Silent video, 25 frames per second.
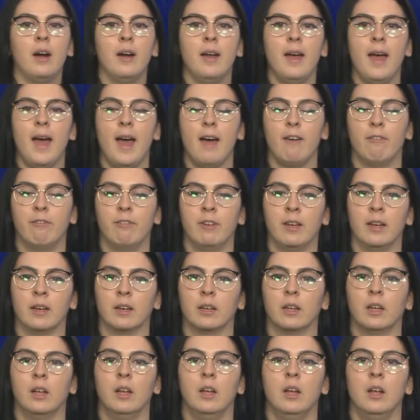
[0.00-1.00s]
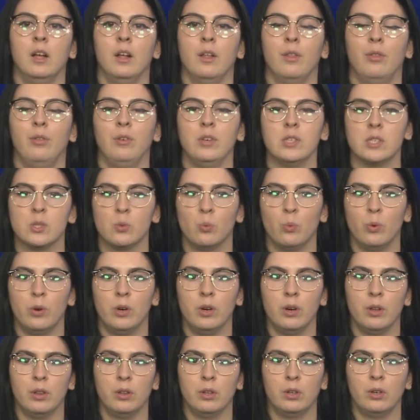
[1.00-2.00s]
having. These
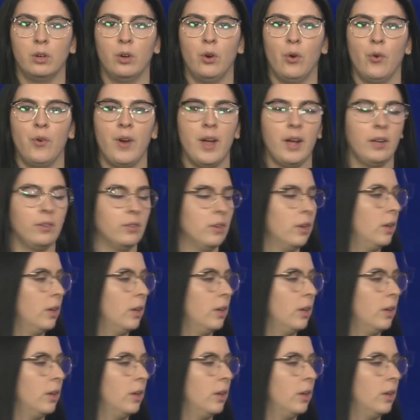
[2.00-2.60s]
were the correct